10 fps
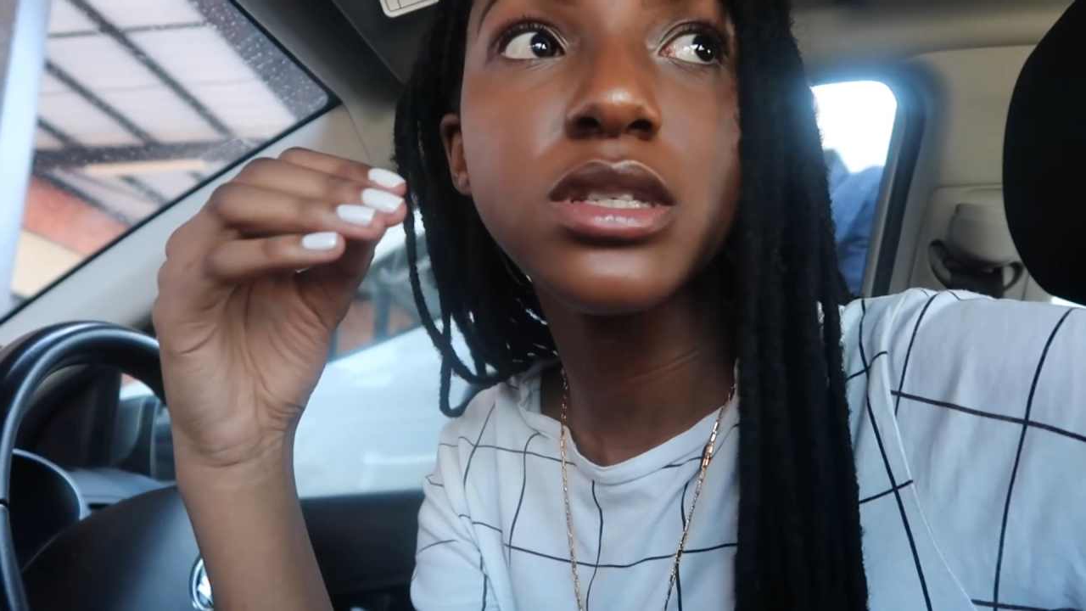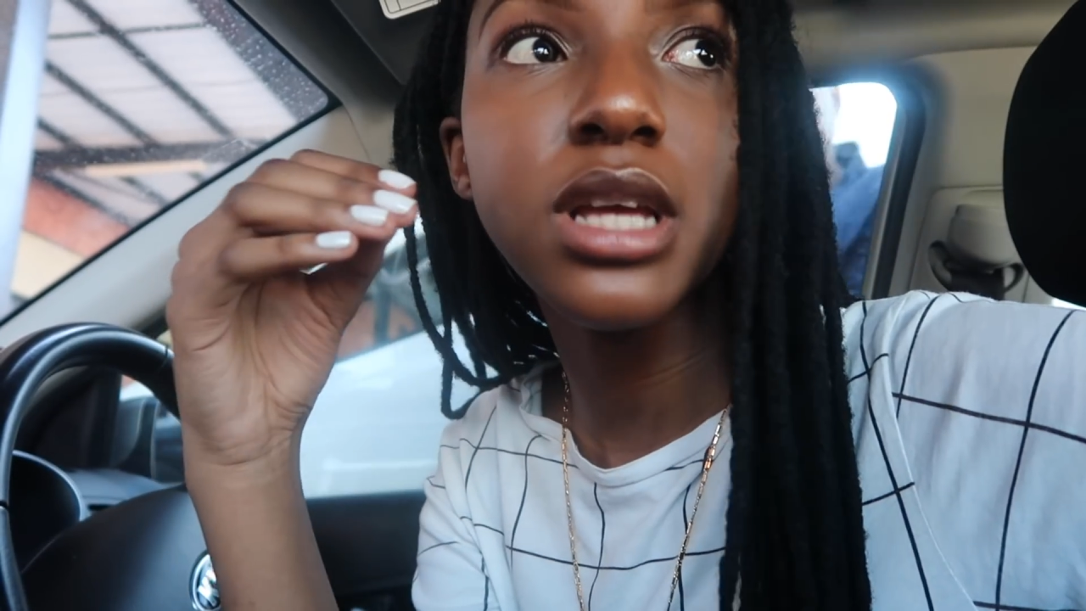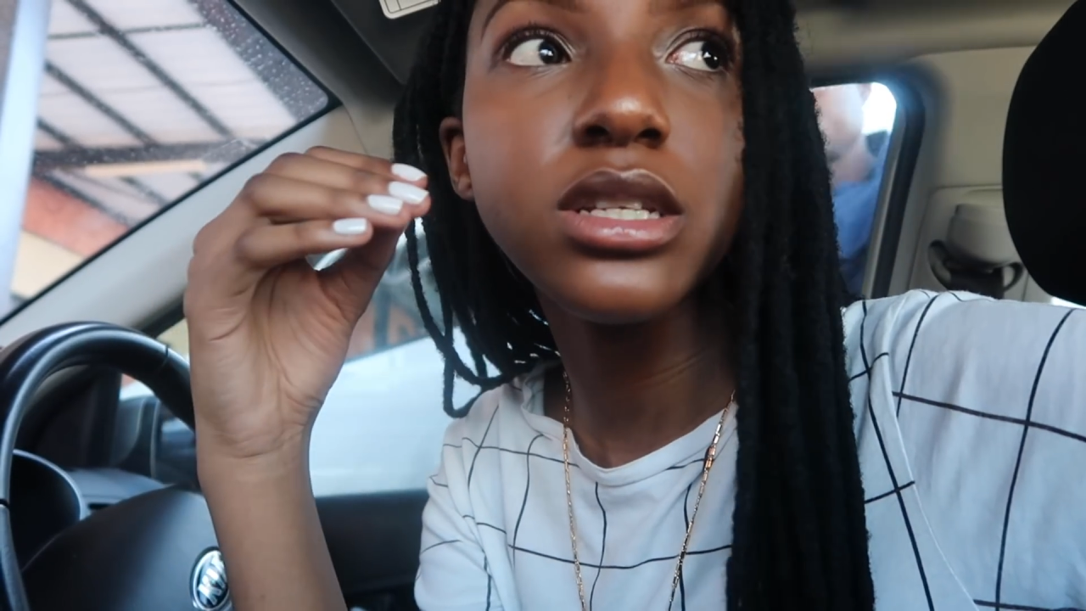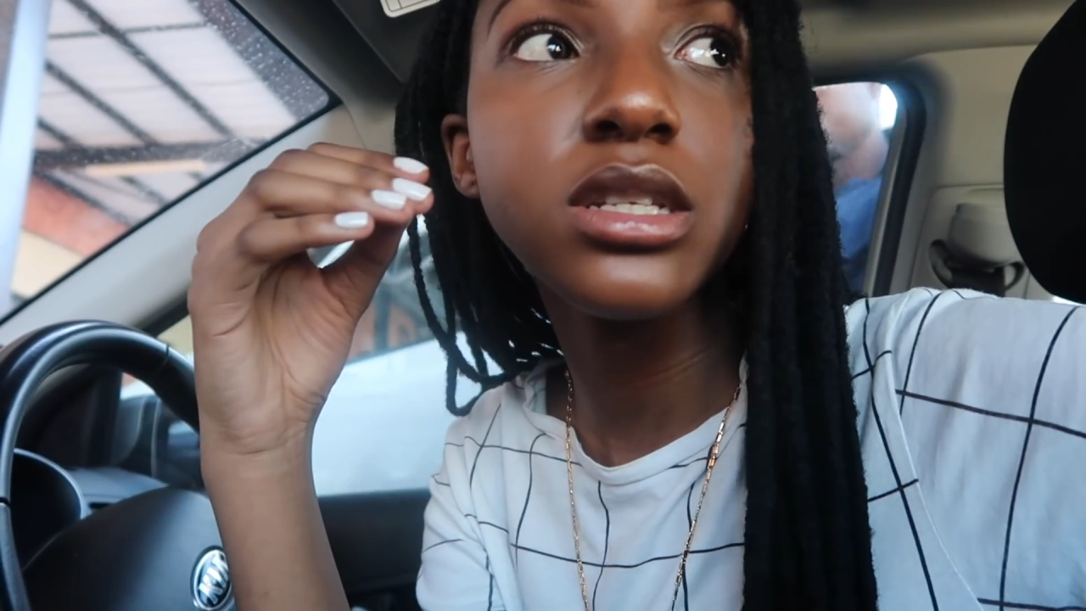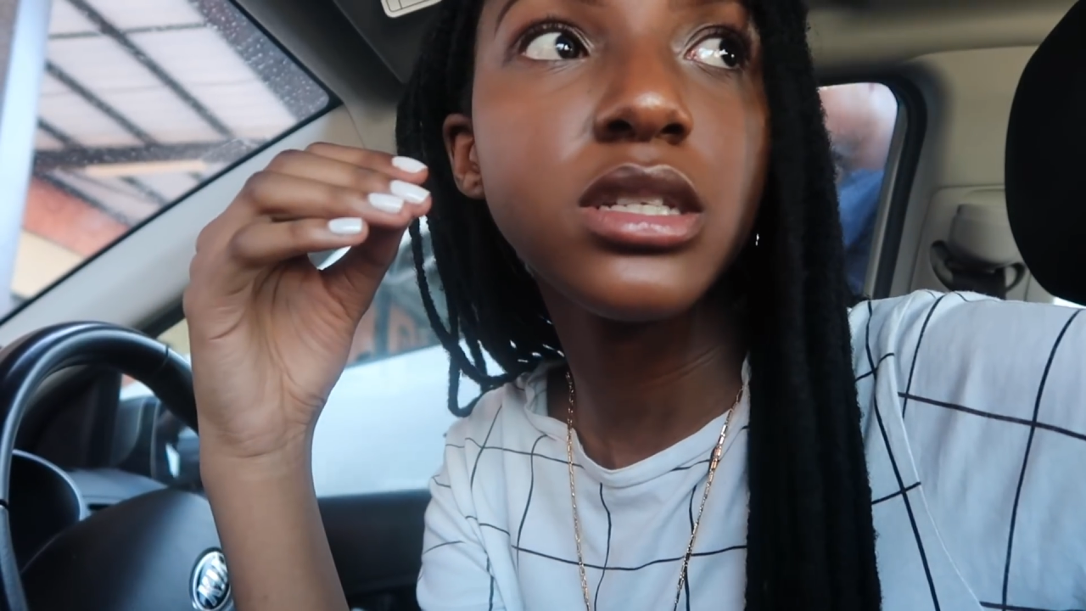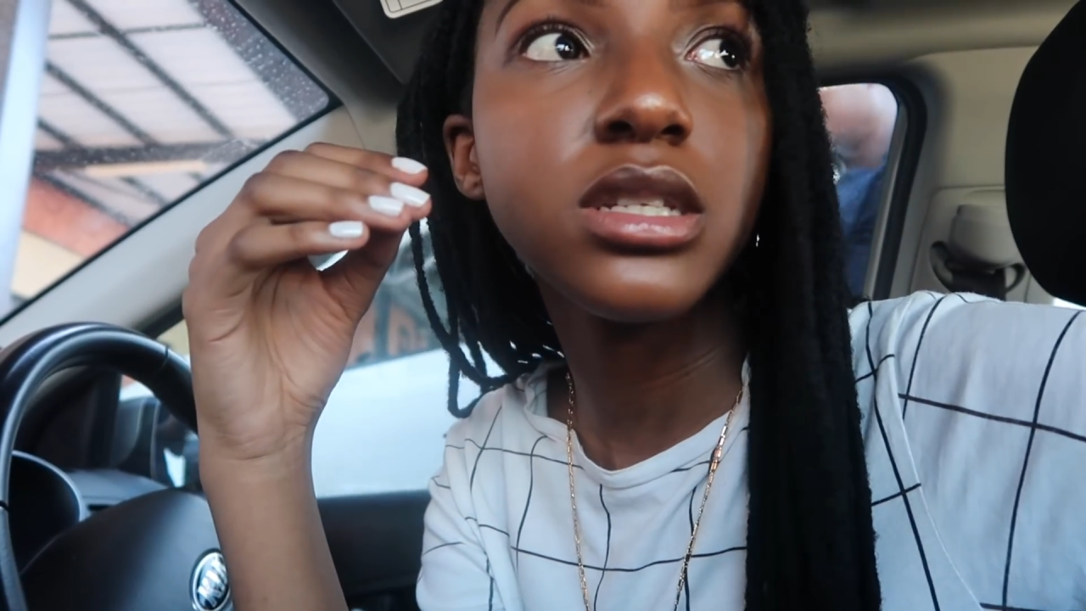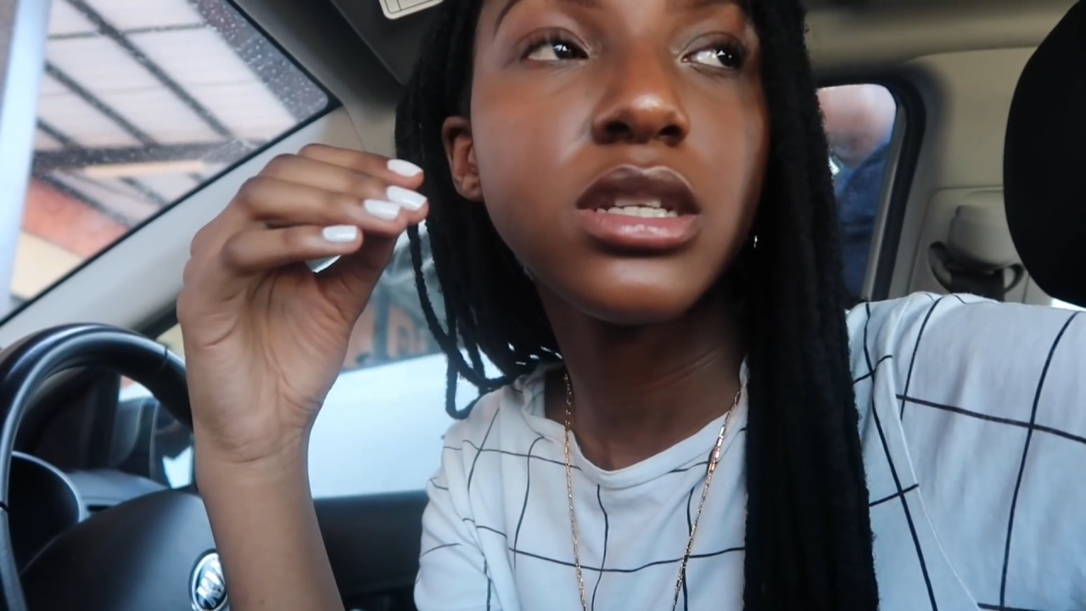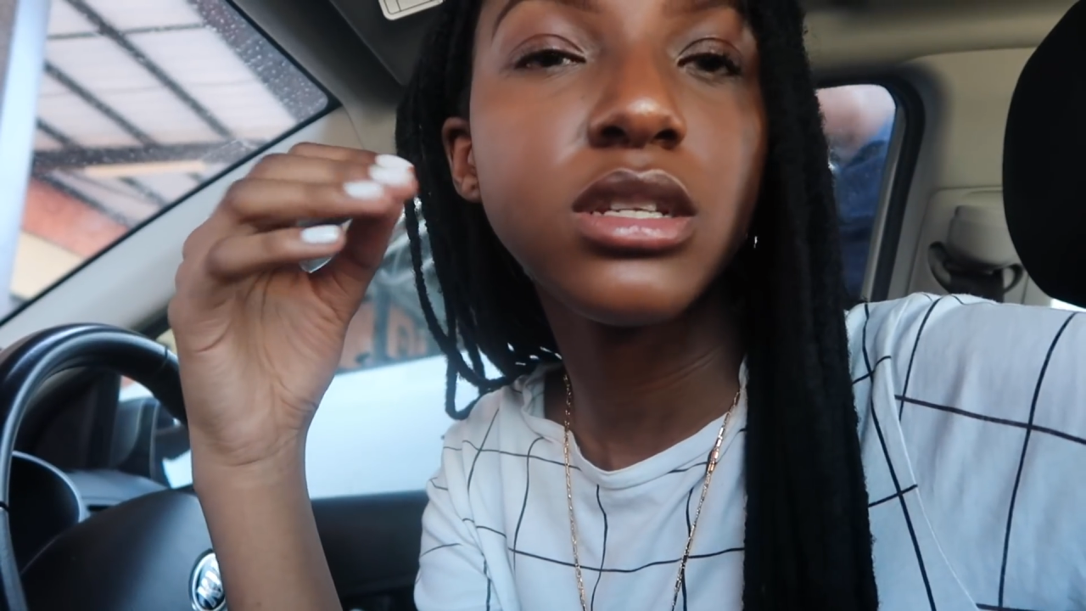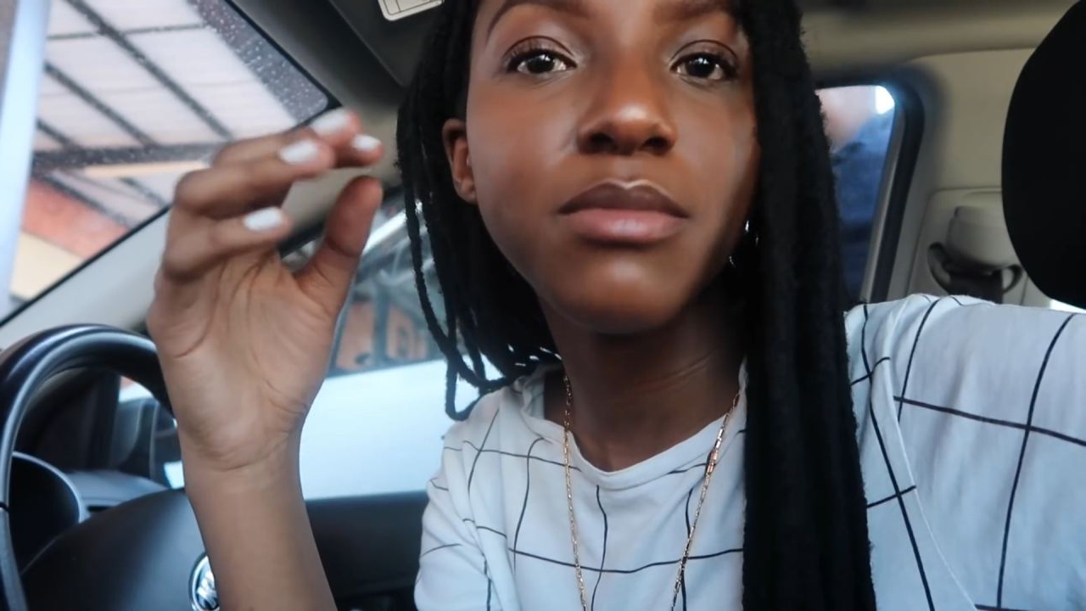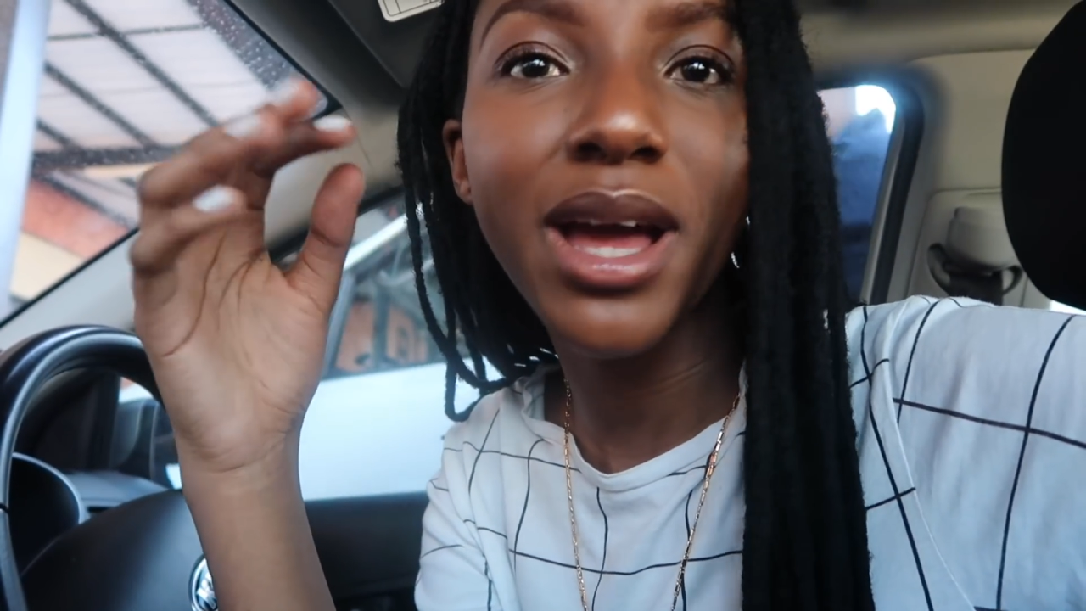because
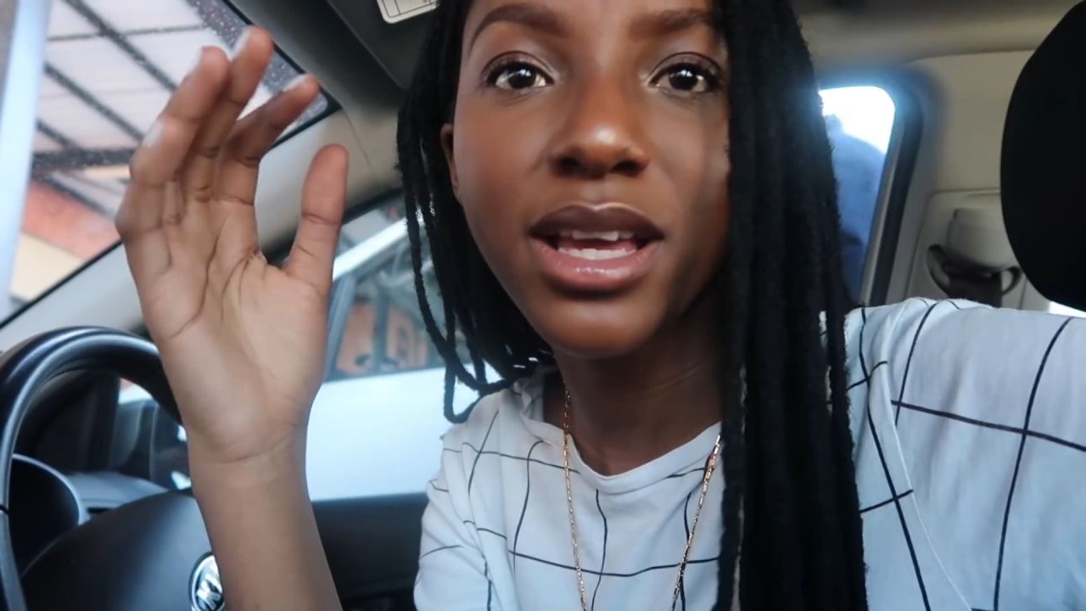my